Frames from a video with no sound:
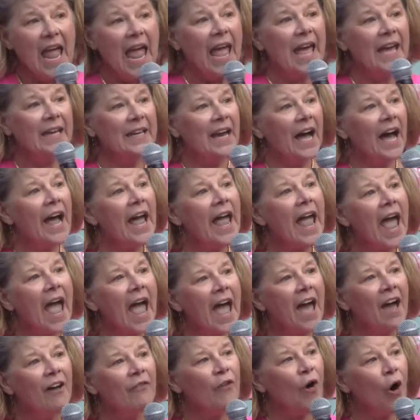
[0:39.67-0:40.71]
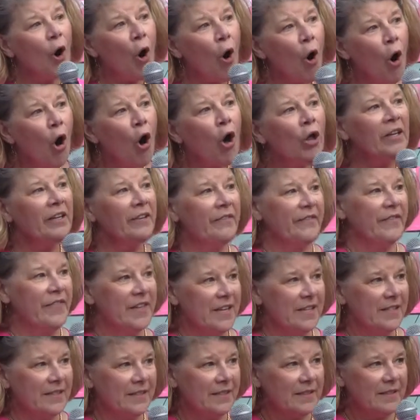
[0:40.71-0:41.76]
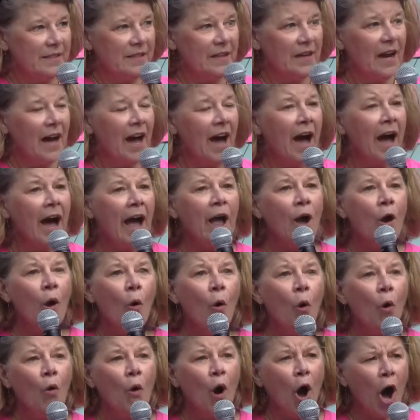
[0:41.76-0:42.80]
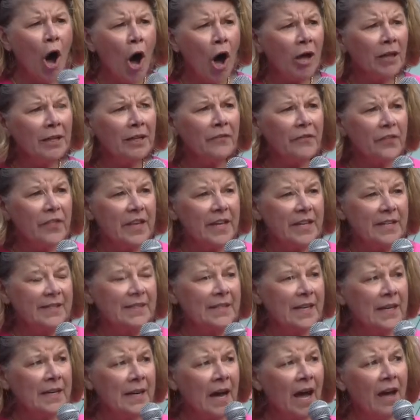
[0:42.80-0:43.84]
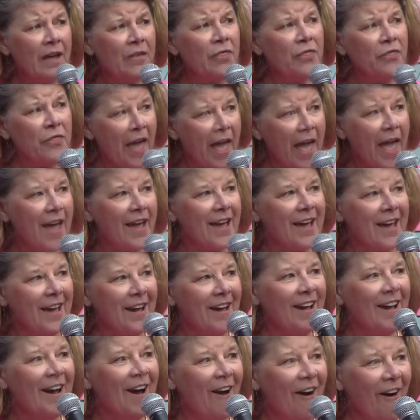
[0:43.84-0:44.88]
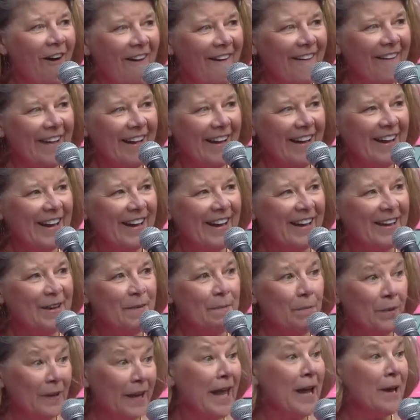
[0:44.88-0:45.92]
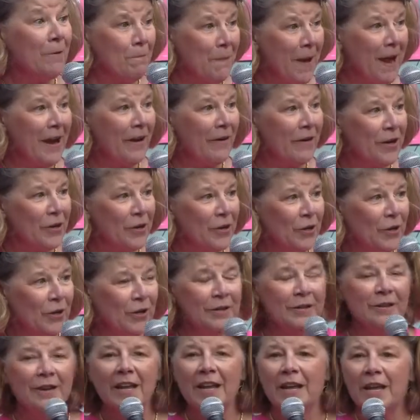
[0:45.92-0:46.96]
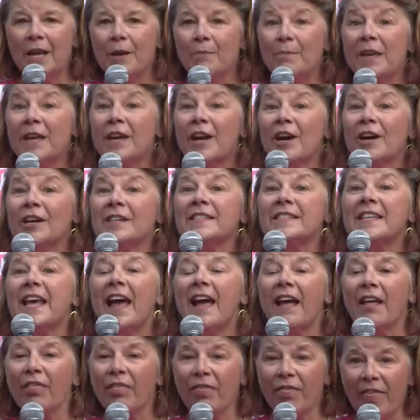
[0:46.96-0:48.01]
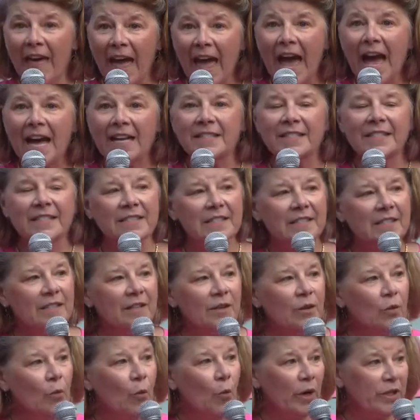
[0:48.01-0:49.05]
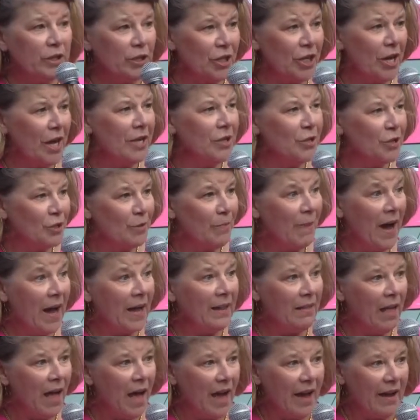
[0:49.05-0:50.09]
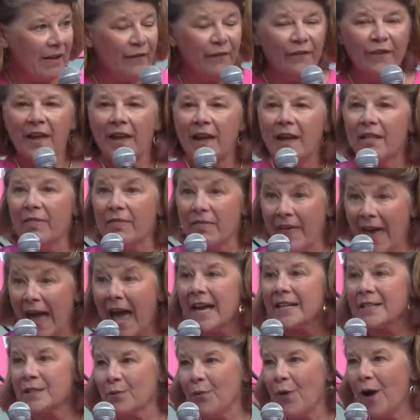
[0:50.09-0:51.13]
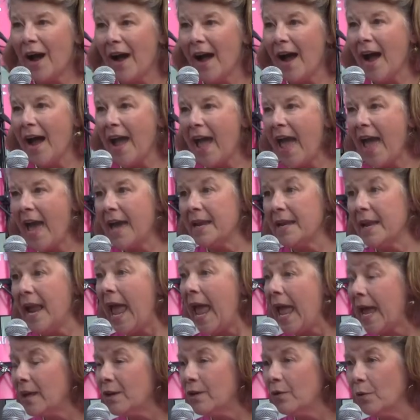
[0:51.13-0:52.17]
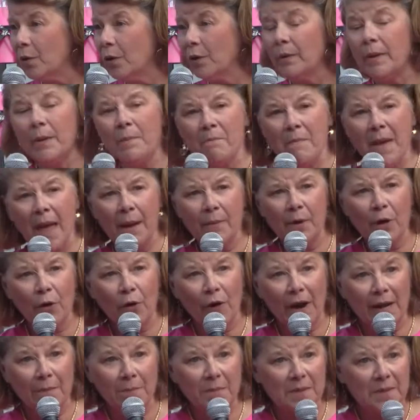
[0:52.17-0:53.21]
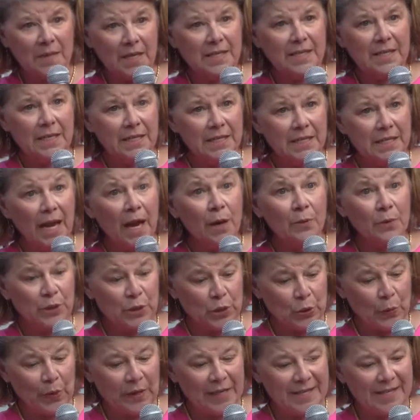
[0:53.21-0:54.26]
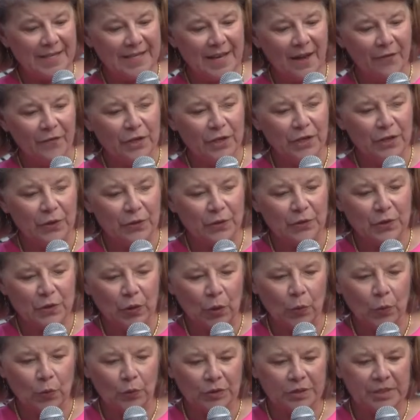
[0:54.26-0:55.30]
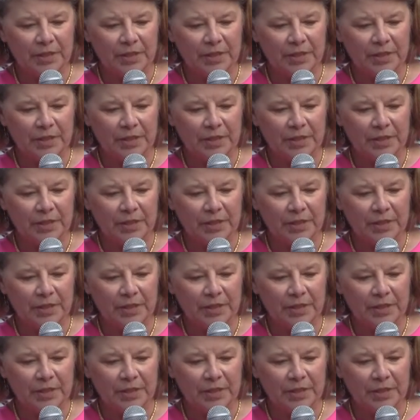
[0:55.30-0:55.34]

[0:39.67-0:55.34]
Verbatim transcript: And I have all of this. I owe all of this. And I thank Planned Parenthood because that's what changed my life. That's why I had annual mammograms since I was 27 years old.